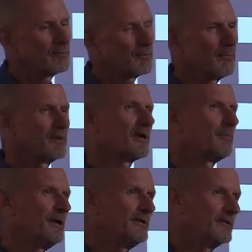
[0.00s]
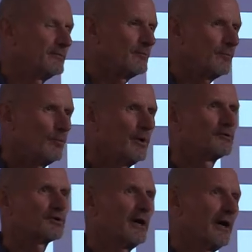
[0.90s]
public opinion
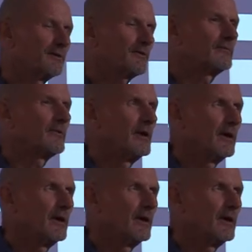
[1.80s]
will change. I,